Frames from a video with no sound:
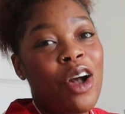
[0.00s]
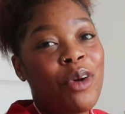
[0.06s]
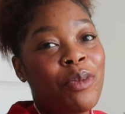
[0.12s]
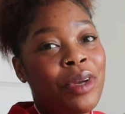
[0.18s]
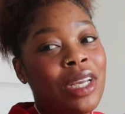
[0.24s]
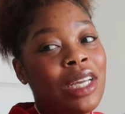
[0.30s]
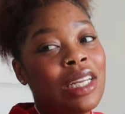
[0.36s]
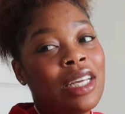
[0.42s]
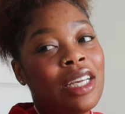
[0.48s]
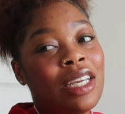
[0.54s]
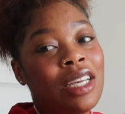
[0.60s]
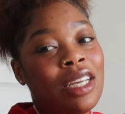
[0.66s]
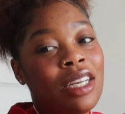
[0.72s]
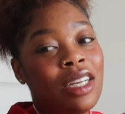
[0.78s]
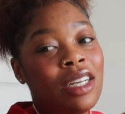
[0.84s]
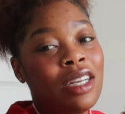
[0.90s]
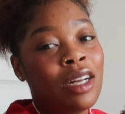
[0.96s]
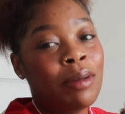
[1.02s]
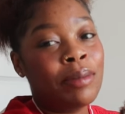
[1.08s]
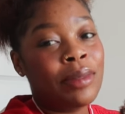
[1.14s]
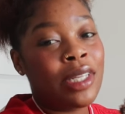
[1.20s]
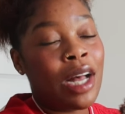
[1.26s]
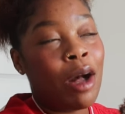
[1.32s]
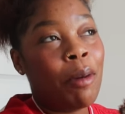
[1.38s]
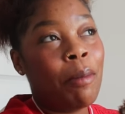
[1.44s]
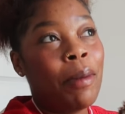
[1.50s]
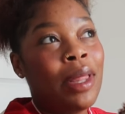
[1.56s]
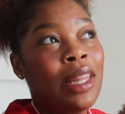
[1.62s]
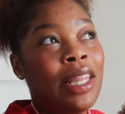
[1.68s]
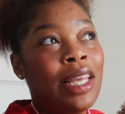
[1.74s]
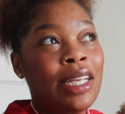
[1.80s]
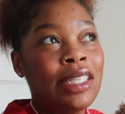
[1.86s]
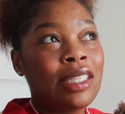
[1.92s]
When he comes out,
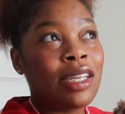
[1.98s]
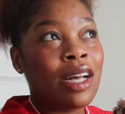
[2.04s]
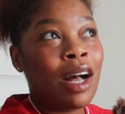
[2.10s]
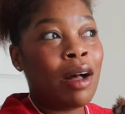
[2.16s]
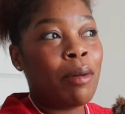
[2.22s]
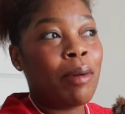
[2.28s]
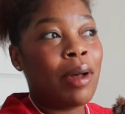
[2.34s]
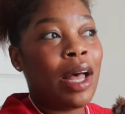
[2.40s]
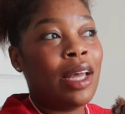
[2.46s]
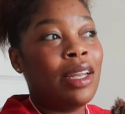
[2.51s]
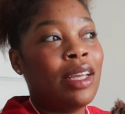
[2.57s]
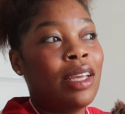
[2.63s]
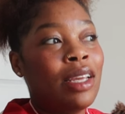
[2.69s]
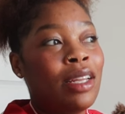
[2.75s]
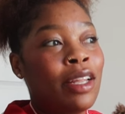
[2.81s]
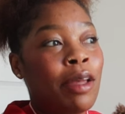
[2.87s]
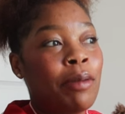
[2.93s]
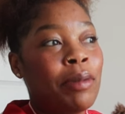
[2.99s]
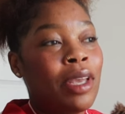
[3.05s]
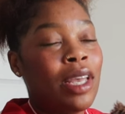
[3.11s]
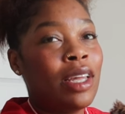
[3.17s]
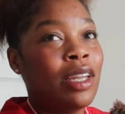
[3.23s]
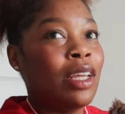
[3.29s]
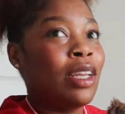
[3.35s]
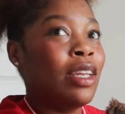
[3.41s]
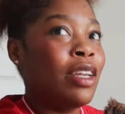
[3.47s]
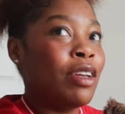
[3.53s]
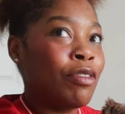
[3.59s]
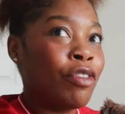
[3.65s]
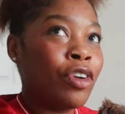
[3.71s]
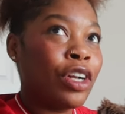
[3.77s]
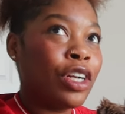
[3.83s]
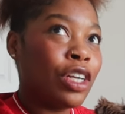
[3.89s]
but this time I had to end up getting a
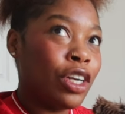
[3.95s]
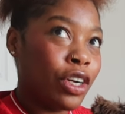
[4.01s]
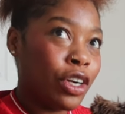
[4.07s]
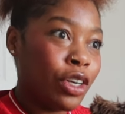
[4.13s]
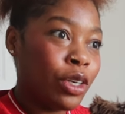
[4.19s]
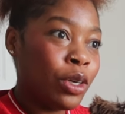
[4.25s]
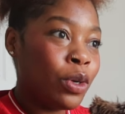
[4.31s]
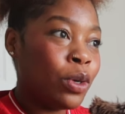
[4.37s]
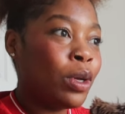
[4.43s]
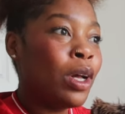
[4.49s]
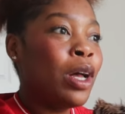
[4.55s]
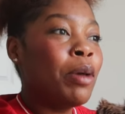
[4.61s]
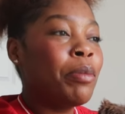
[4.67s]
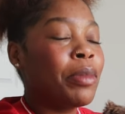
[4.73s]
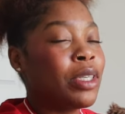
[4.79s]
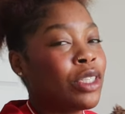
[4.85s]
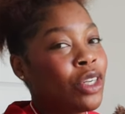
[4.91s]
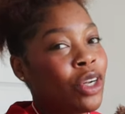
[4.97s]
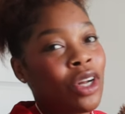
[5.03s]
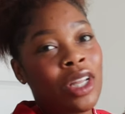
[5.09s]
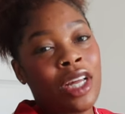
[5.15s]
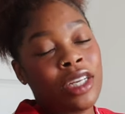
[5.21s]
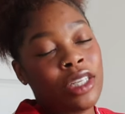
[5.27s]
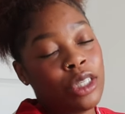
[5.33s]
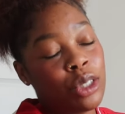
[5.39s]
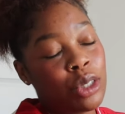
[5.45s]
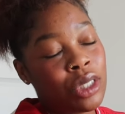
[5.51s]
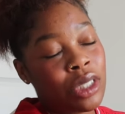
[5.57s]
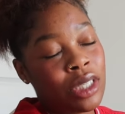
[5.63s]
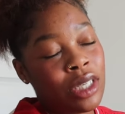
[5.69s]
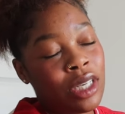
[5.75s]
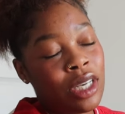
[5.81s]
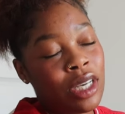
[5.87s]
different girl because the girl I
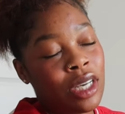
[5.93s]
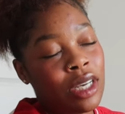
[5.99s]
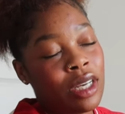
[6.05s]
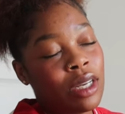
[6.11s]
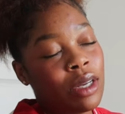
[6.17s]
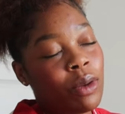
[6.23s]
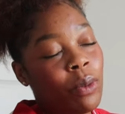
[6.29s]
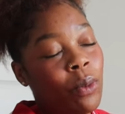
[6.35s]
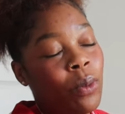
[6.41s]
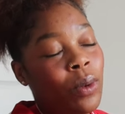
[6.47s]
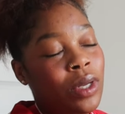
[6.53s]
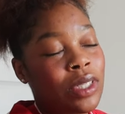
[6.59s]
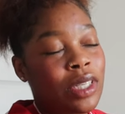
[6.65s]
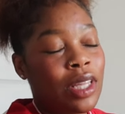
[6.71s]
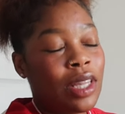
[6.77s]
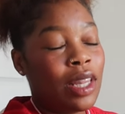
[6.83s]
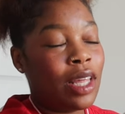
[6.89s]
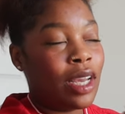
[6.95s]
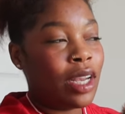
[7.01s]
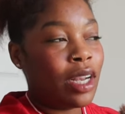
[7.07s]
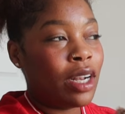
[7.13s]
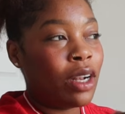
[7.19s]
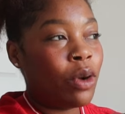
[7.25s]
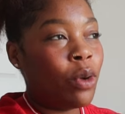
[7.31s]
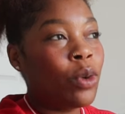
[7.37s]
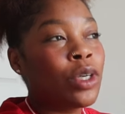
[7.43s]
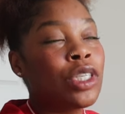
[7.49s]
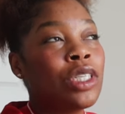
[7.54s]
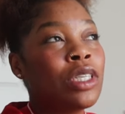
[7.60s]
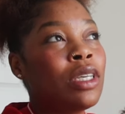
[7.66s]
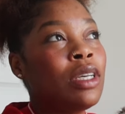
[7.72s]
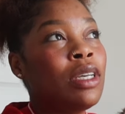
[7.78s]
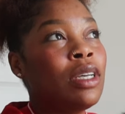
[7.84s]
usually get wasn't there, or
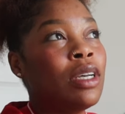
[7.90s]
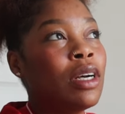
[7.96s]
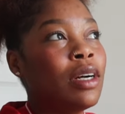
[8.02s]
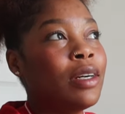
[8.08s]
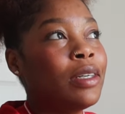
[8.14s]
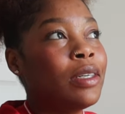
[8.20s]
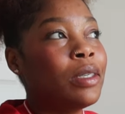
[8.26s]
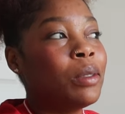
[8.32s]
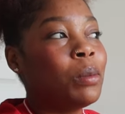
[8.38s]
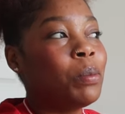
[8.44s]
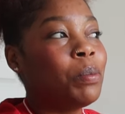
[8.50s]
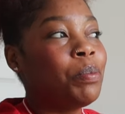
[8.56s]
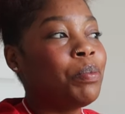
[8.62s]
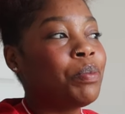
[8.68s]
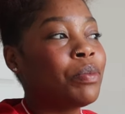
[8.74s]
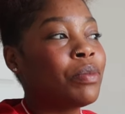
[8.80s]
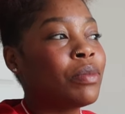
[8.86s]
she um